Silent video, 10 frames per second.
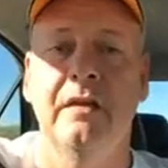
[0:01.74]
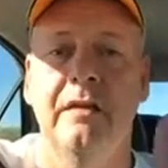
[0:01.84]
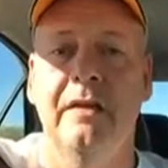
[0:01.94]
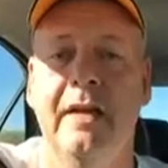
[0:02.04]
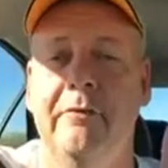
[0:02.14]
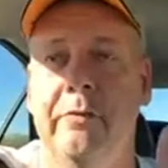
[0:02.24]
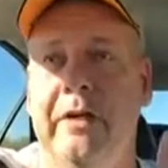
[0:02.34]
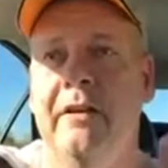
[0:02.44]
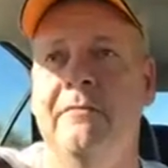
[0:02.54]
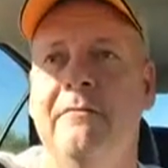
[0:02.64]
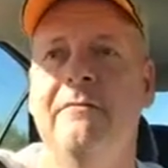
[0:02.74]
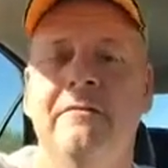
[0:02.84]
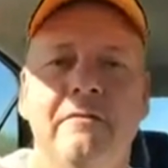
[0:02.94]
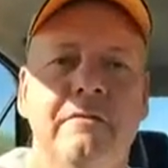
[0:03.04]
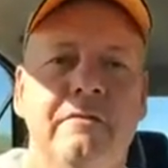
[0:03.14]
Hey everybody,
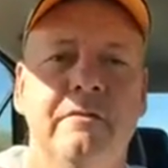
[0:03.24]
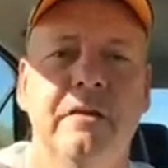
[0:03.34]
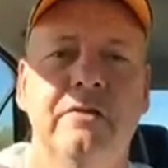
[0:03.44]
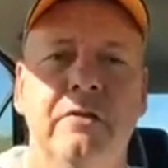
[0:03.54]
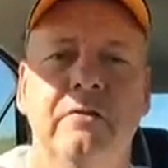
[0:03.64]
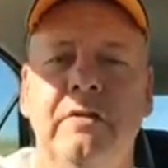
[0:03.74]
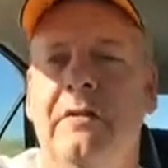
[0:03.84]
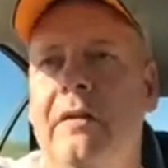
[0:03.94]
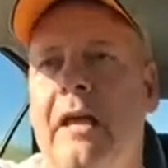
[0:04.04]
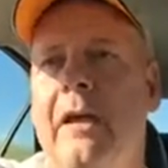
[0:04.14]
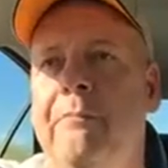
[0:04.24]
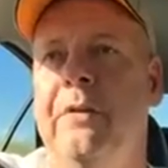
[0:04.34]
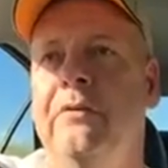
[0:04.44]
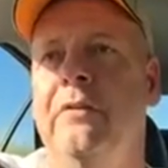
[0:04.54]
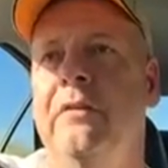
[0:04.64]
how's it going? Happy
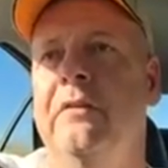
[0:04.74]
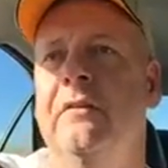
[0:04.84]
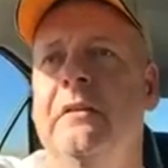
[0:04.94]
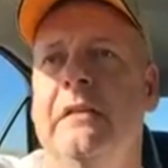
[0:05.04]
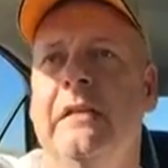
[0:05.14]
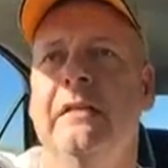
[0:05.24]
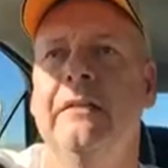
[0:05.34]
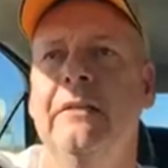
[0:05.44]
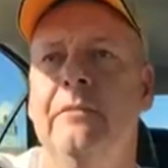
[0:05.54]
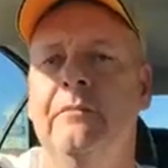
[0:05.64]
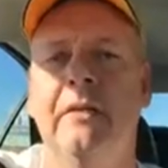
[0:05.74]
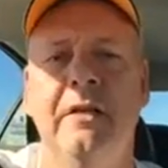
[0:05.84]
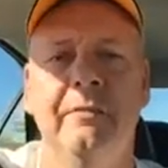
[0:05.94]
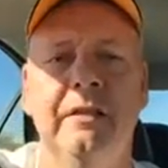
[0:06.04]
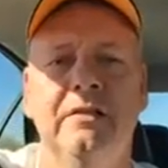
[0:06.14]
New Year. I'm
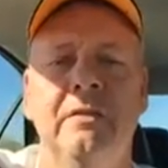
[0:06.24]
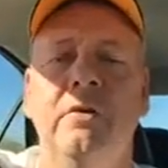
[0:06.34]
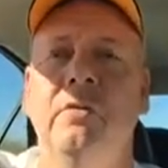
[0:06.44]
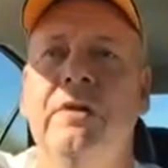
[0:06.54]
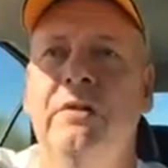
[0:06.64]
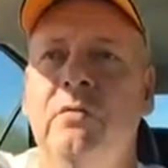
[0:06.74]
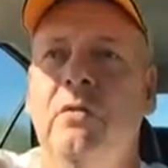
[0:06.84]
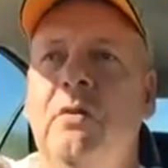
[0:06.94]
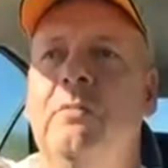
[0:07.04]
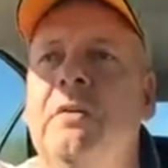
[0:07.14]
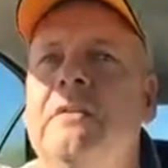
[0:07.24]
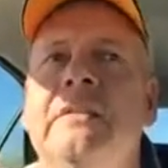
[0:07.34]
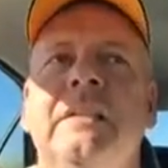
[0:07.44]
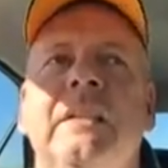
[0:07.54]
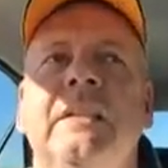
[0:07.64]
actually on my way to Walmart
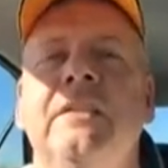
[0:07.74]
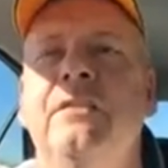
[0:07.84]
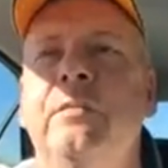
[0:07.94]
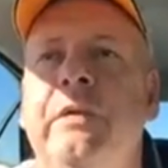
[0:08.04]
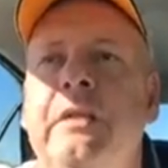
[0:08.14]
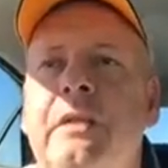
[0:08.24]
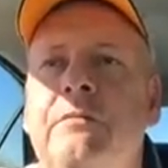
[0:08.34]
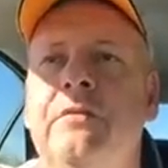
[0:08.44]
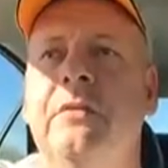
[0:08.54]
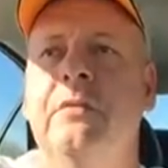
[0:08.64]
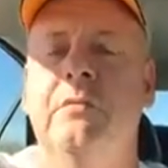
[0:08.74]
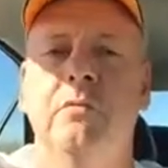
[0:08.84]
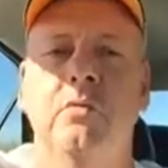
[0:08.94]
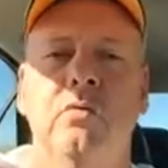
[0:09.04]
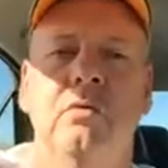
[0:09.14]
today to pick up
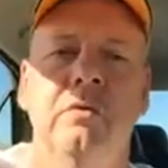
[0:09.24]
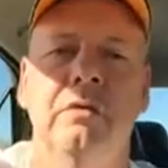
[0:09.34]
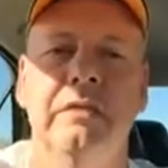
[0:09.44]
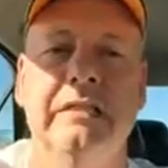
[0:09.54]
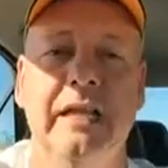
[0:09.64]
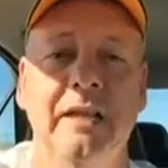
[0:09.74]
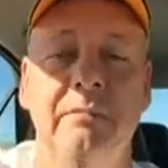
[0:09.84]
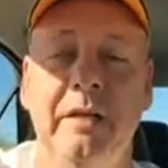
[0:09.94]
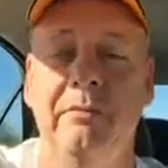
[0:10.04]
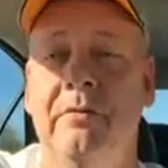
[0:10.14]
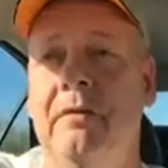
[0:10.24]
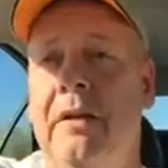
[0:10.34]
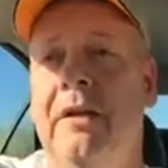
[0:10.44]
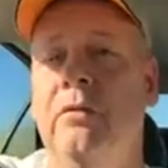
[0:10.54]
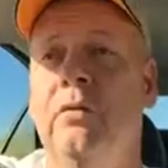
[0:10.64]
some more sandpaper
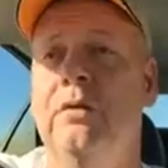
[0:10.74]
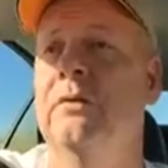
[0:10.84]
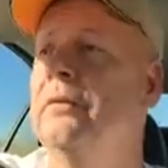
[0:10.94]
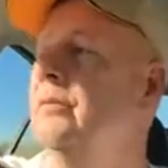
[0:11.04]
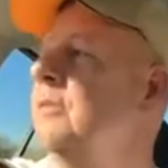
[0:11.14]
and wood glue.